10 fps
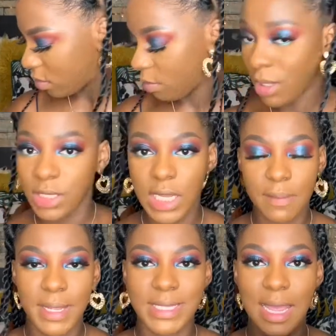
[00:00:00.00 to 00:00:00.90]
So I'm gonna take
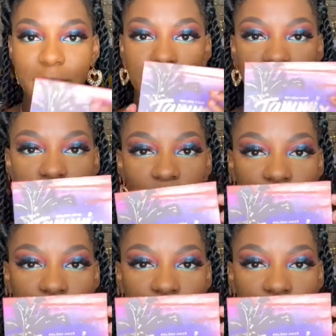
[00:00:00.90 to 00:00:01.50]
my Tammy Tropical